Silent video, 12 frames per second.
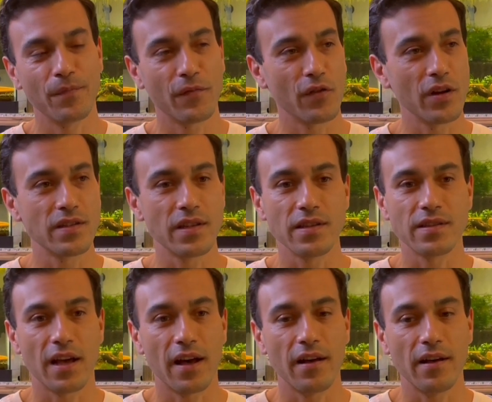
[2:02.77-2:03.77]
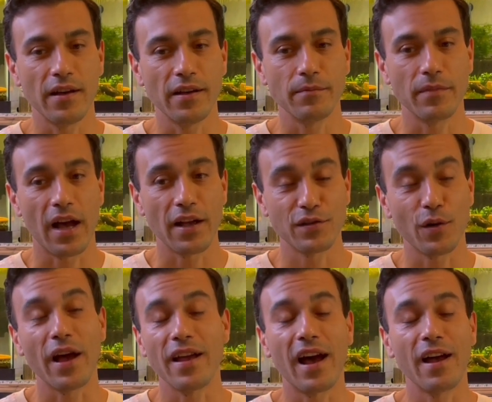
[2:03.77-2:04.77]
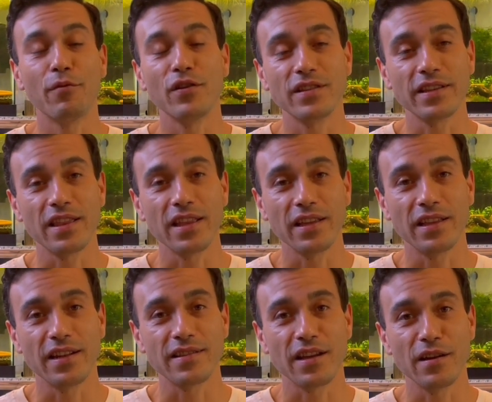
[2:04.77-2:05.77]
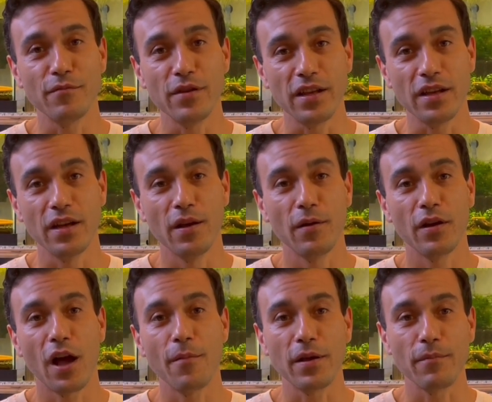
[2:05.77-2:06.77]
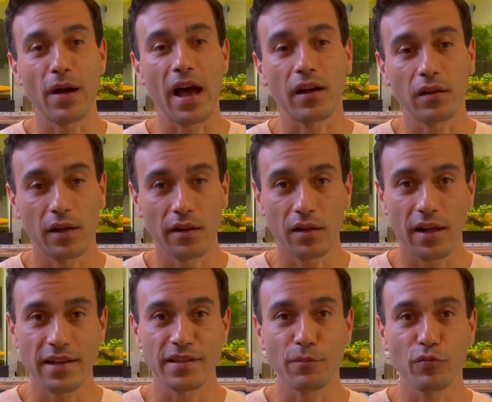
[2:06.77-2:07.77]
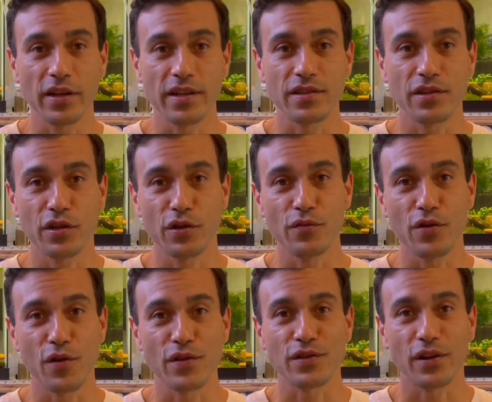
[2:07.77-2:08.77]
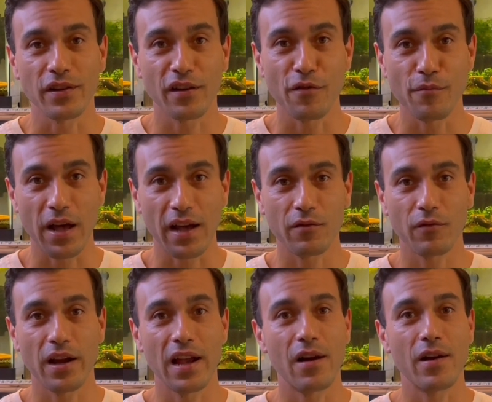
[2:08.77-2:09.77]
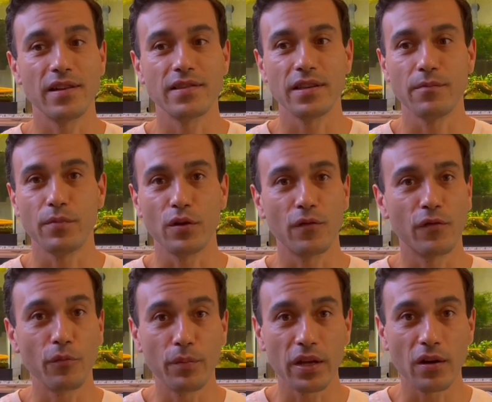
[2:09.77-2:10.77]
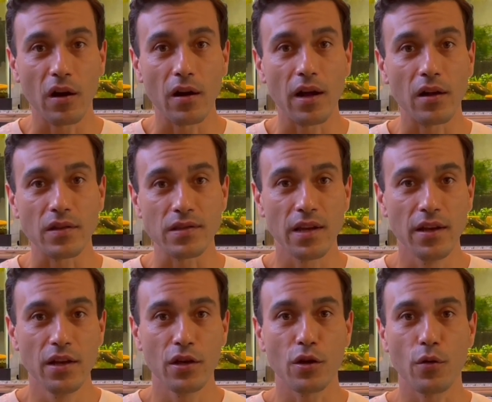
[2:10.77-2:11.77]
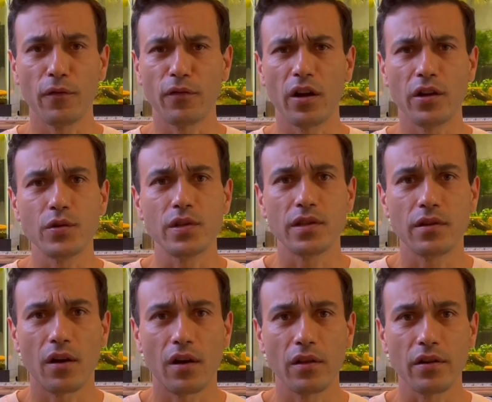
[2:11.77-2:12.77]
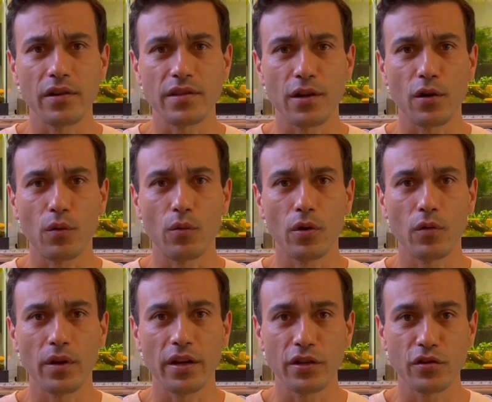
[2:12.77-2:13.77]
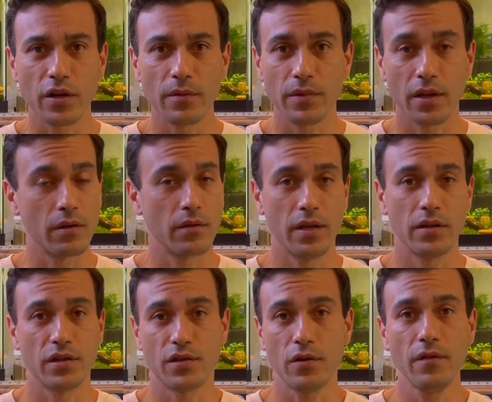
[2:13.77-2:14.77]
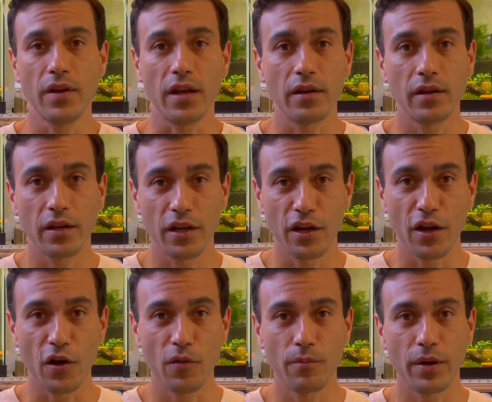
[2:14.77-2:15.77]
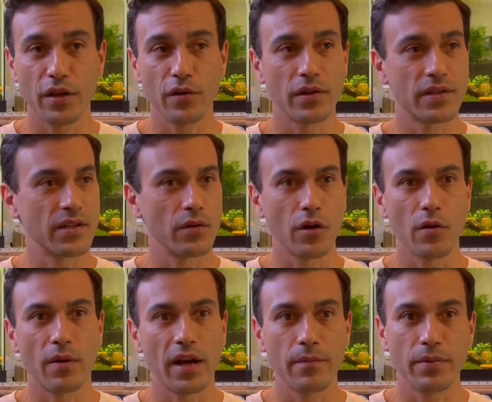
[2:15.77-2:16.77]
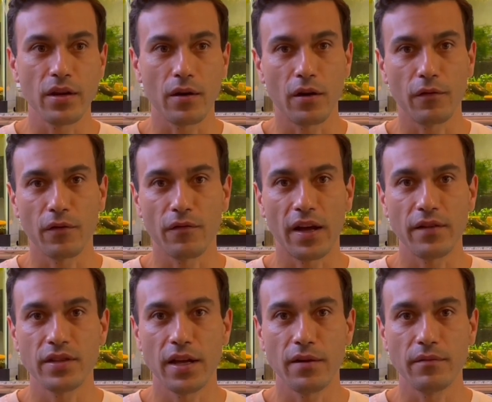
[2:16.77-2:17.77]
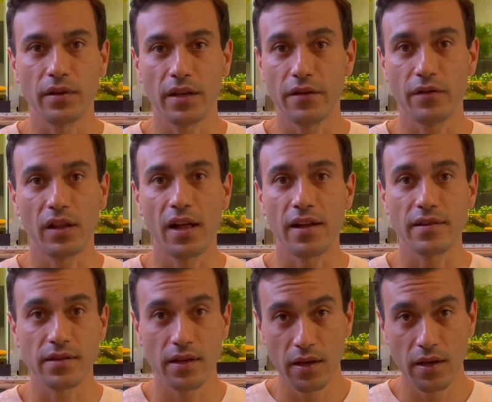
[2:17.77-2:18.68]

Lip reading: For instance, so I personally think that it's going to be coming back. A lot of the classic breeds you notice start to come back. Right now I see beautiful PRLs going for hundreds of dollars that are award-winning shrimp that deserve it, you know, but you can still go buy a PRL for 5, 10, even less